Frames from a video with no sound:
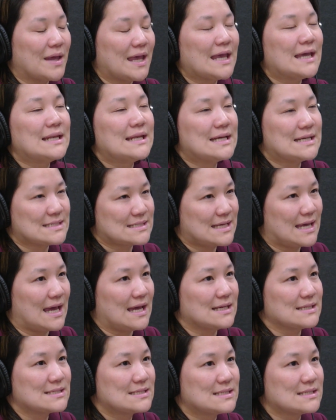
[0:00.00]
in his
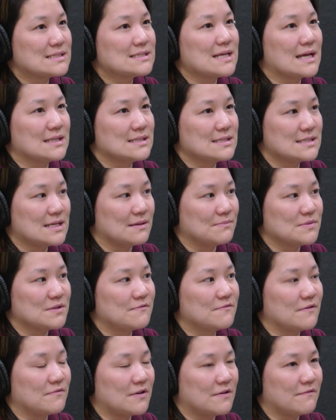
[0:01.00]
case to sentence him to
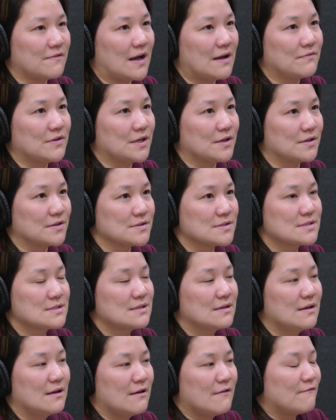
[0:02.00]
55 years